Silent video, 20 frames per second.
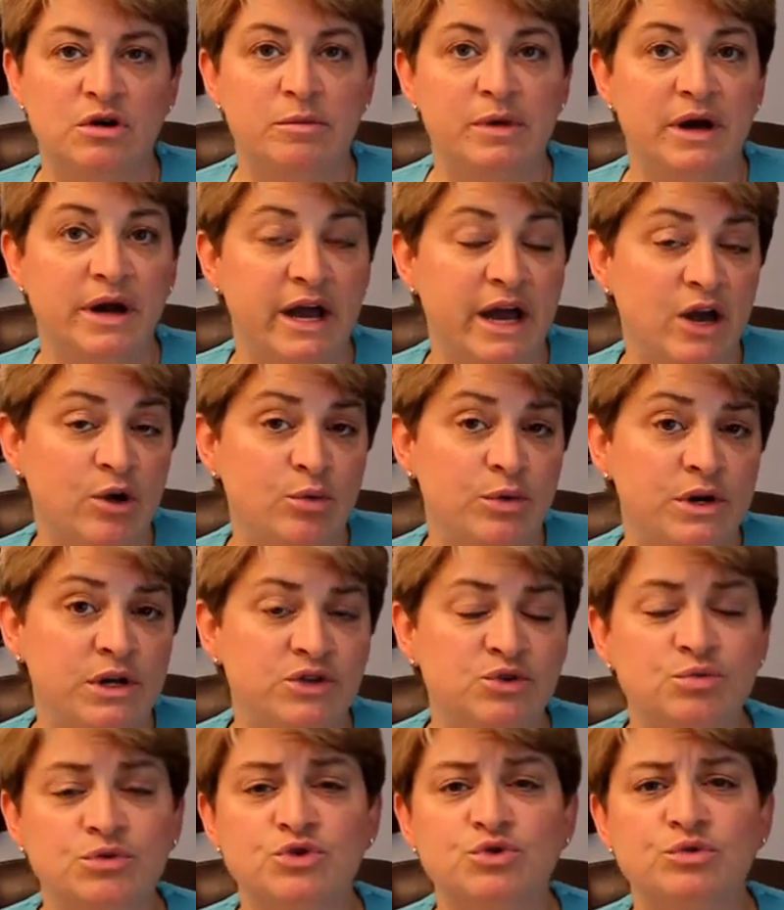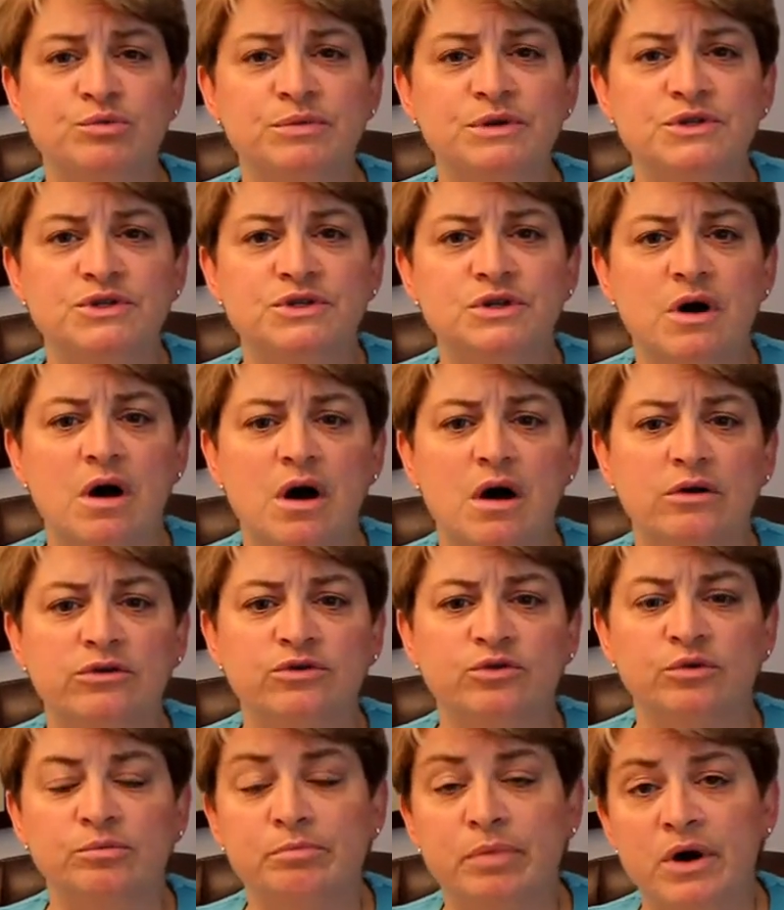about equities, which would be
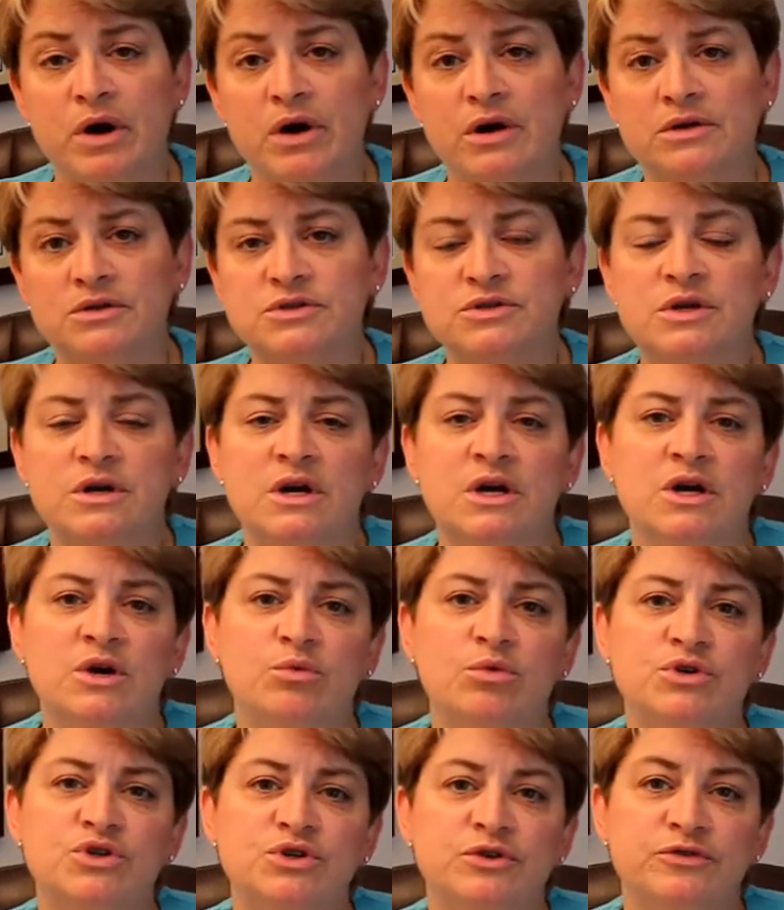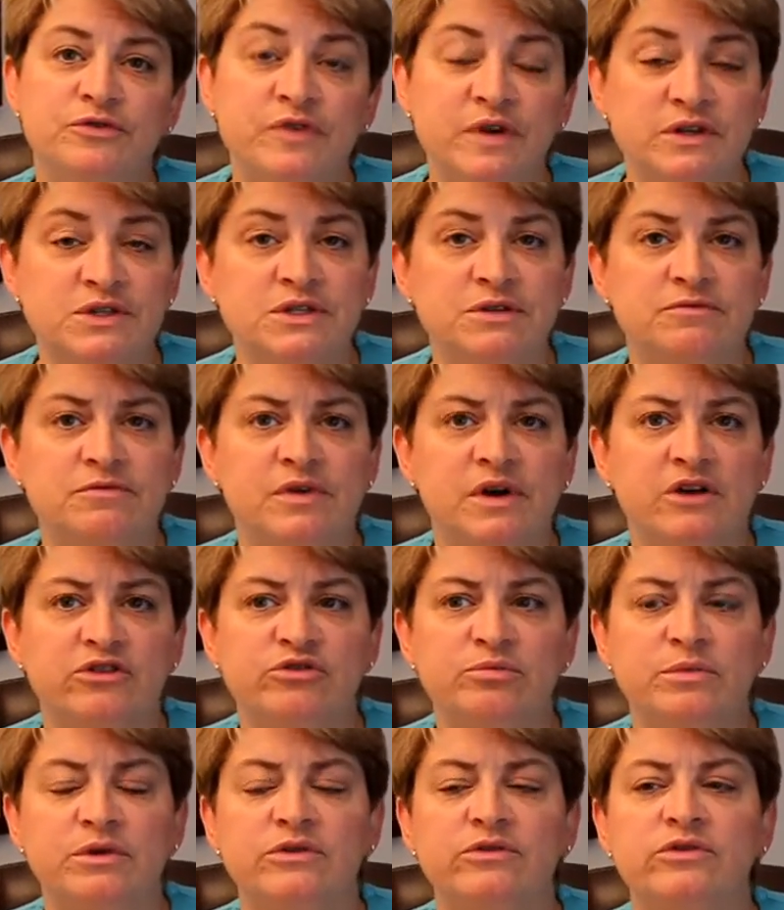stocks, or bonds, which are fixed
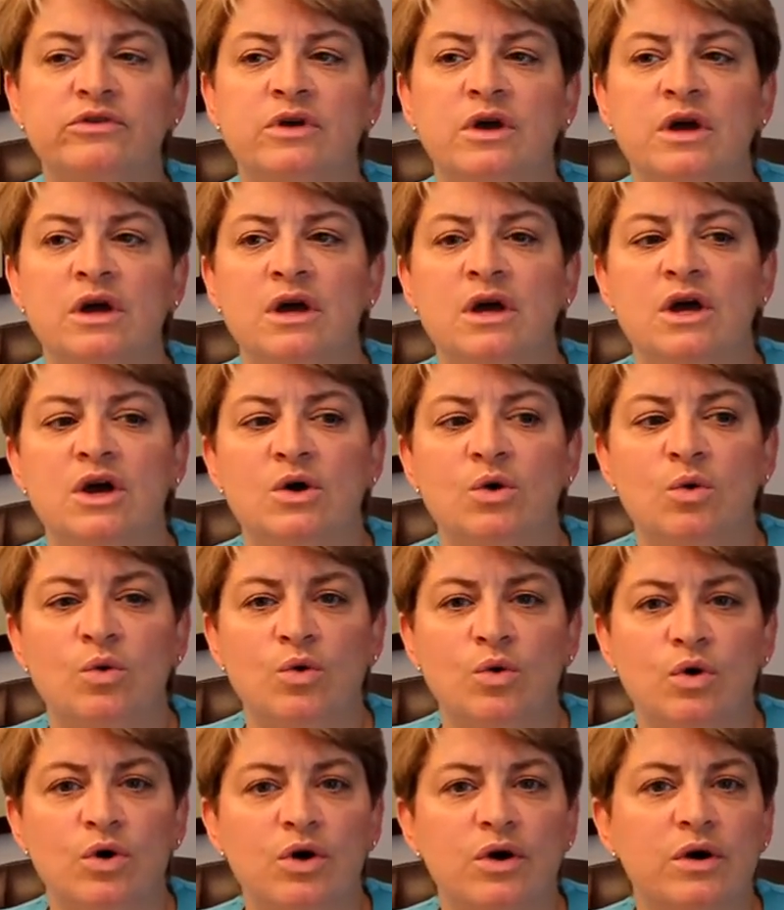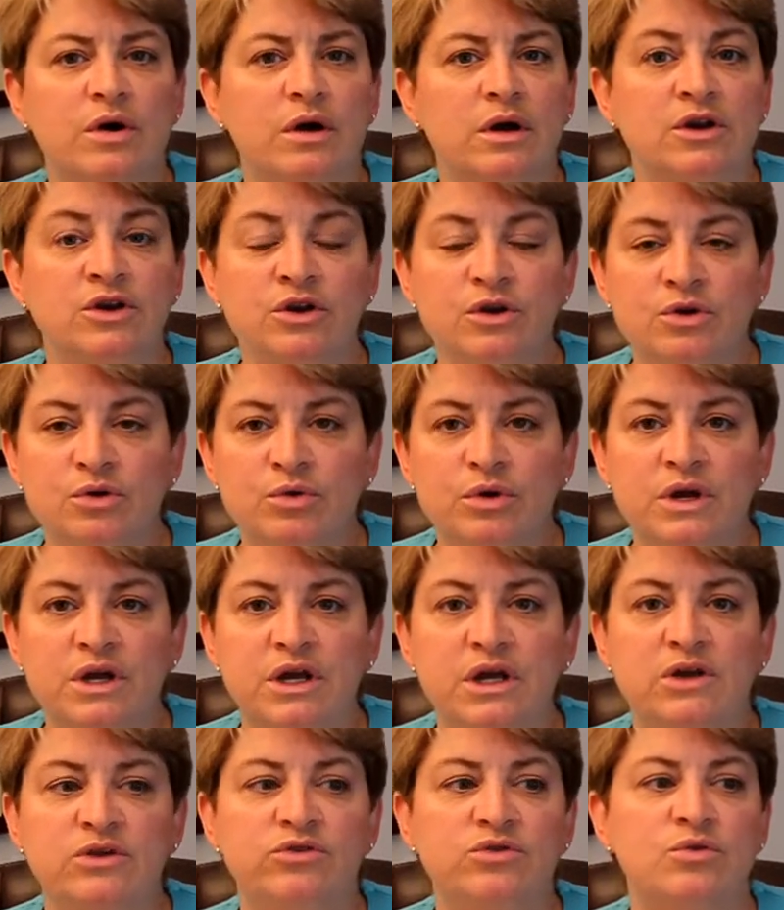investments, or
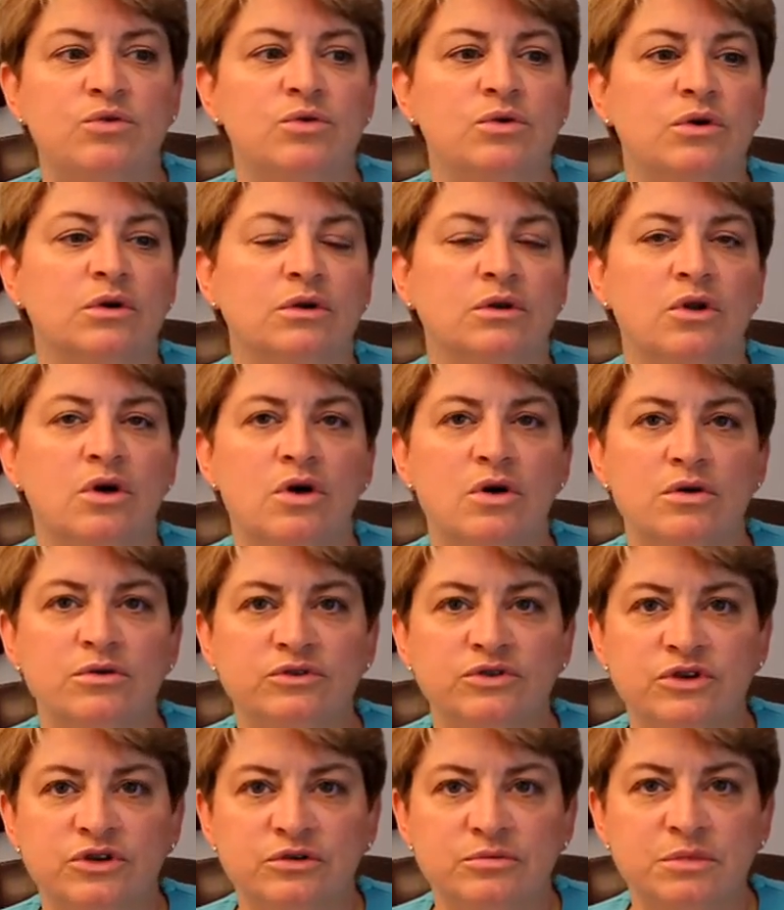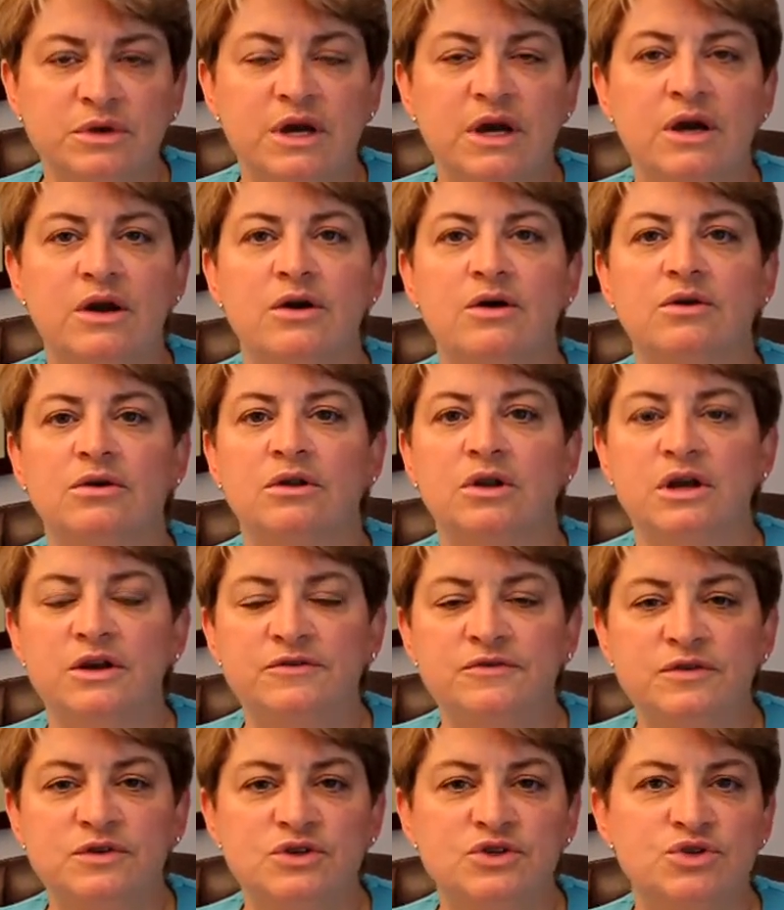annuities, or long-term care,
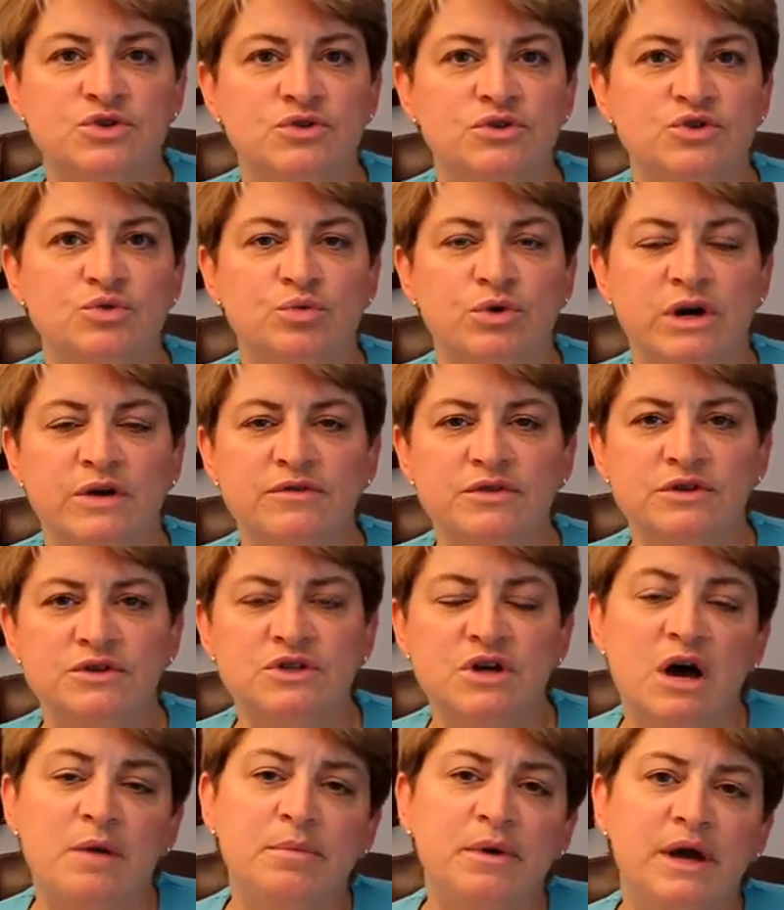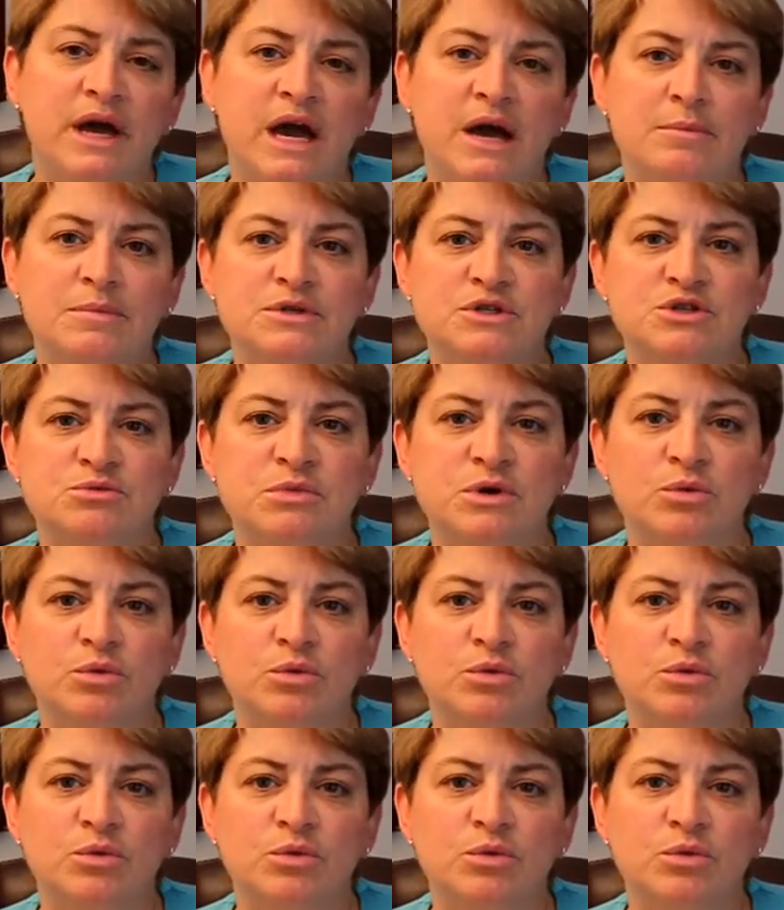life insurance, whatever the topic happens to be.